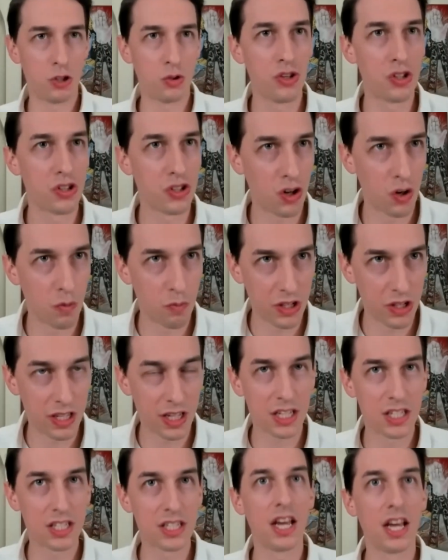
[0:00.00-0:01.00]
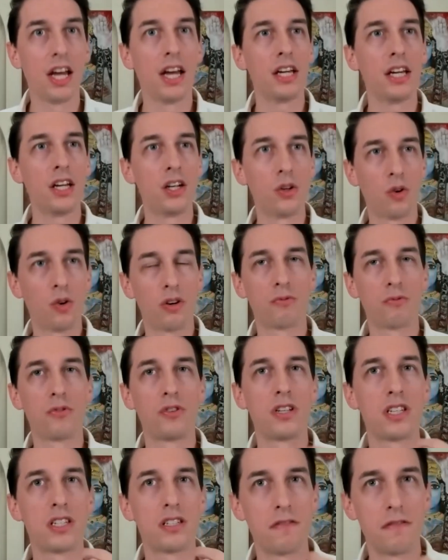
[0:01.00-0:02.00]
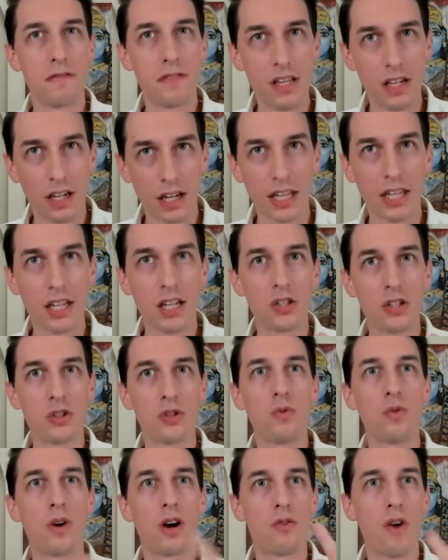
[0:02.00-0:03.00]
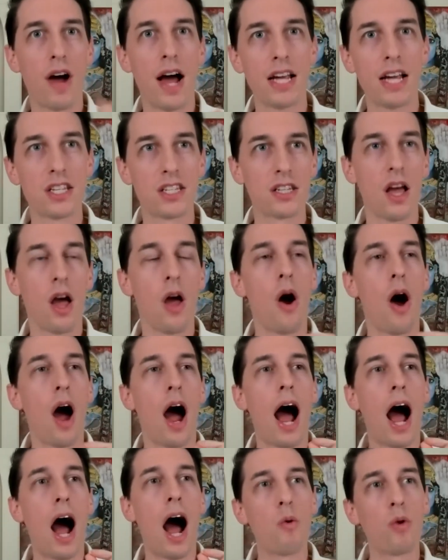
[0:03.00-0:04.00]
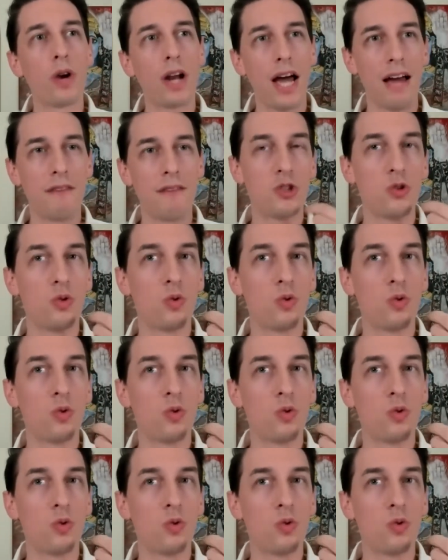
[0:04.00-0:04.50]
interpret this in order for this feeling to arise? How would I have